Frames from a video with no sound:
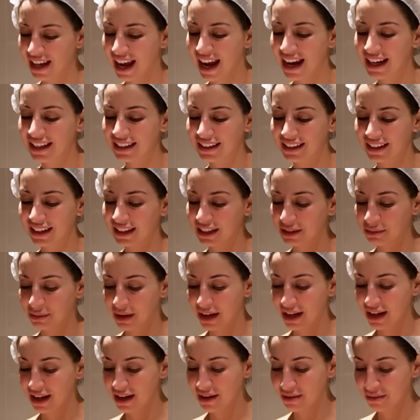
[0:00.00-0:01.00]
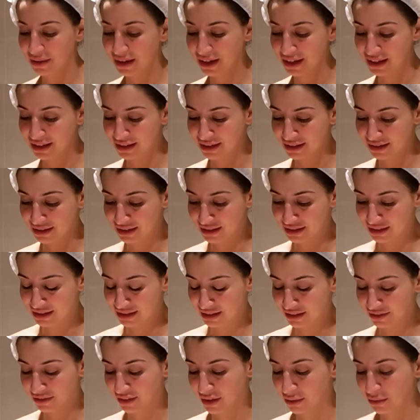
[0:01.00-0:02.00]
hate getting my hair wet
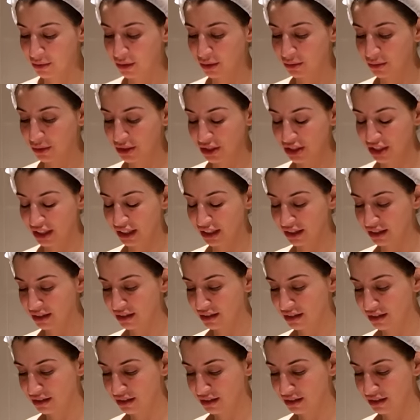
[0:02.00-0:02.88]
if I'm not washing it.